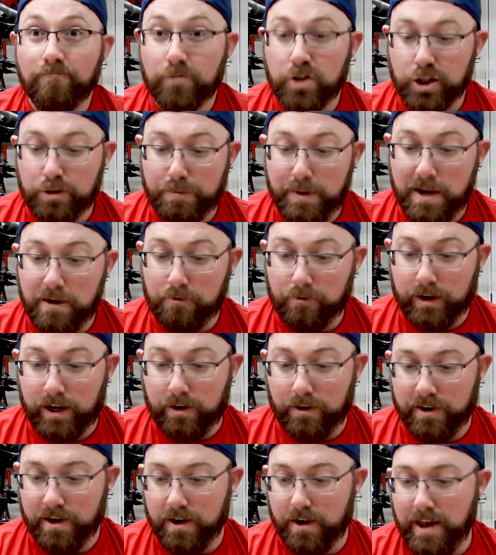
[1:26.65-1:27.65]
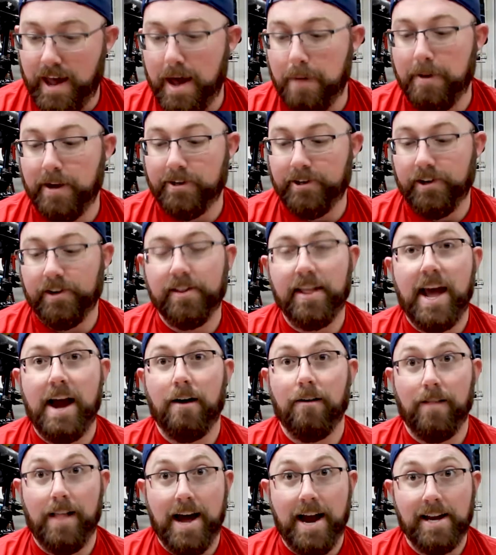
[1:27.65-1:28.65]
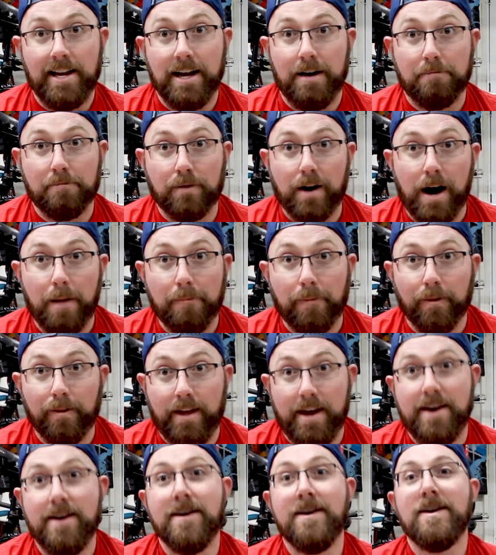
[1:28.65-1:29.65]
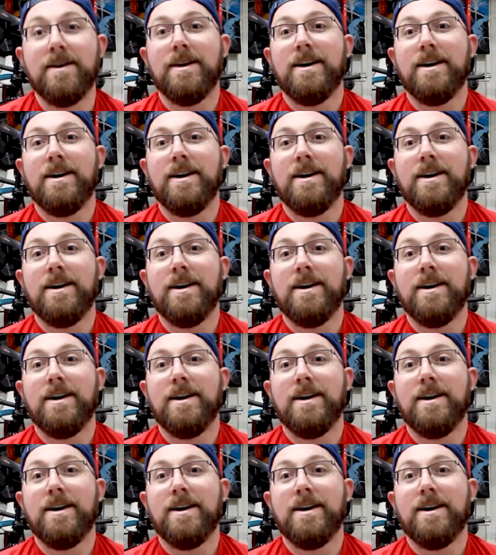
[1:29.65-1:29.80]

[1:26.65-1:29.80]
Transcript: Just being real here, you gotta make sure they are lined up properly.